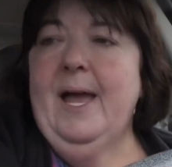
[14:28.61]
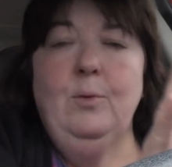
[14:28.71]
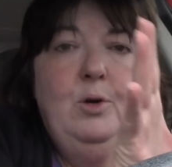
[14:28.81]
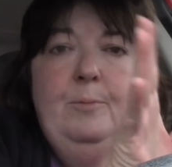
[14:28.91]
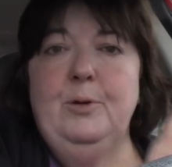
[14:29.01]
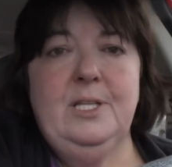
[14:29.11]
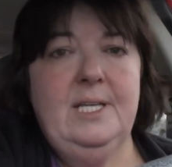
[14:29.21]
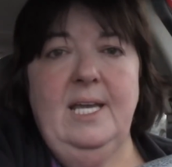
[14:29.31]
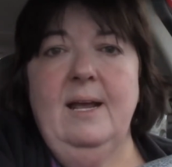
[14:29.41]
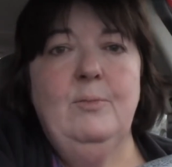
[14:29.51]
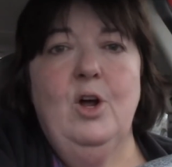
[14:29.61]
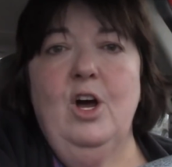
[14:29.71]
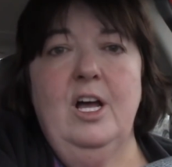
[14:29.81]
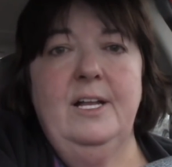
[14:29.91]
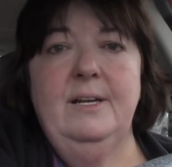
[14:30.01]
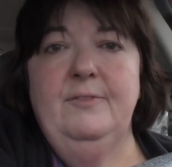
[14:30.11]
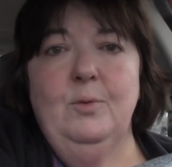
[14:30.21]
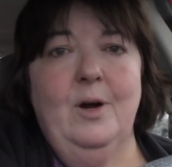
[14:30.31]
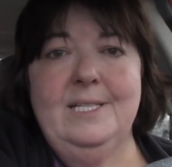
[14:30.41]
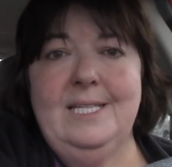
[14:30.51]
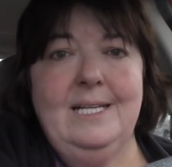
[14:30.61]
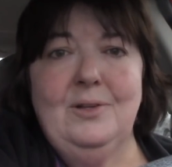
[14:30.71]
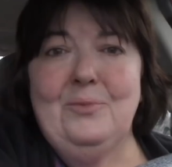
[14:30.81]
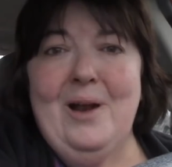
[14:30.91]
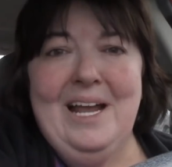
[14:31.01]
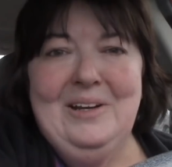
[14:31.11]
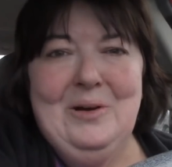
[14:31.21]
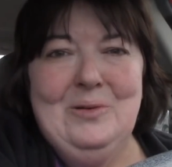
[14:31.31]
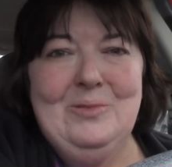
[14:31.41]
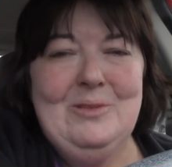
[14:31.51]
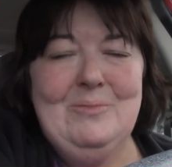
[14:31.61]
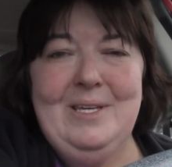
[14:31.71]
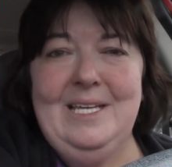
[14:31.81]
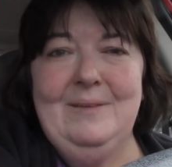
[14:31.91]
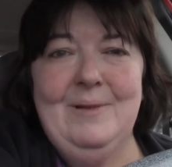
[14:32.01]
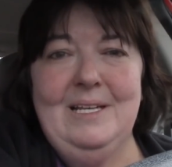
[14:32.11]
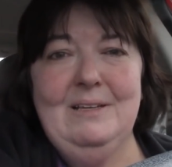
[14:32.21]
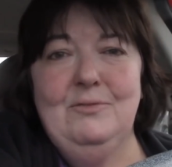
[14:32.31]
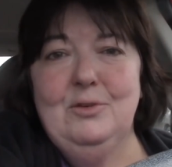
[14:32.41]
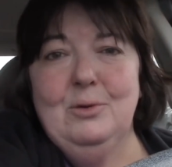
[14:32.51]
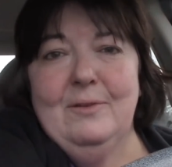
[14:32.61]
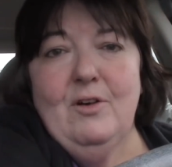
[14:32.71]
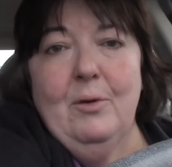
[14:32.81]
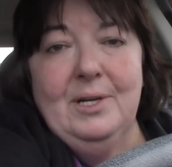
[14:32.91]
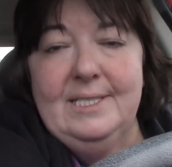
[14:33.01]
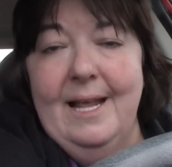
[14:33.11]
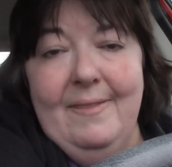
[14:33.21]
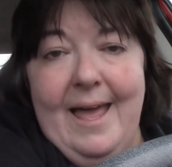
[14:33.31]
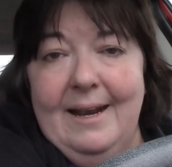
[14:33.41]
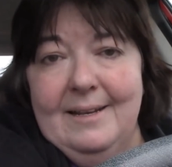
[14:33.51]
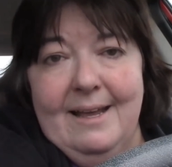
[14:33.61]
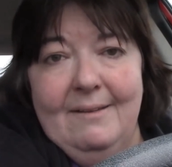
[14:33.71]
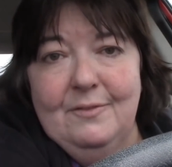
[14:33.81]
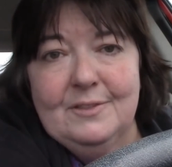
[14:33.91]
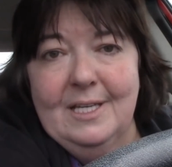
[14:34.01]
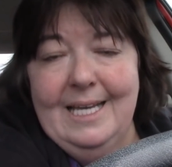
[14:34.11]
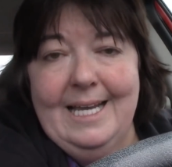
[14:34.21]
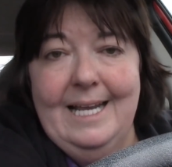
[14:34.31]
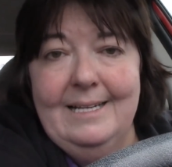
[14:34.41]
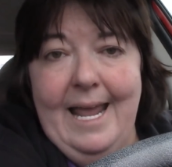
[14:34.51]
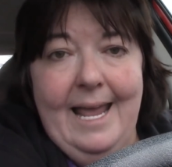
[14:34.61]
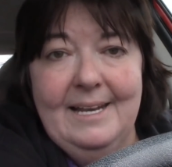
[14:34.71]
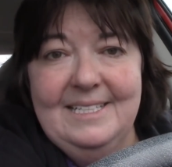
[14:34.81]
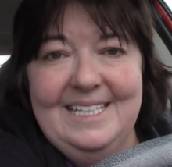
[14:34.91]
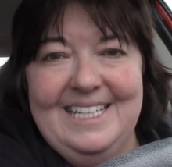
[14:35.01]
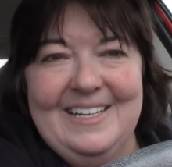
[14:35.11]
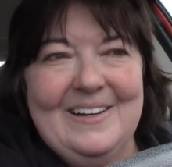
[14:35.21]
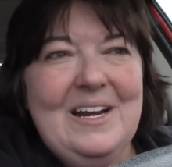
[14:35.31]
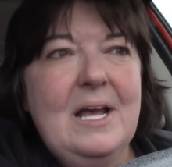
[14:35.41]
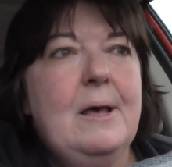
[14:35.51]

I will put the camera on if you want to take the ride home with me. Many of you have already done that enough, so I can end here.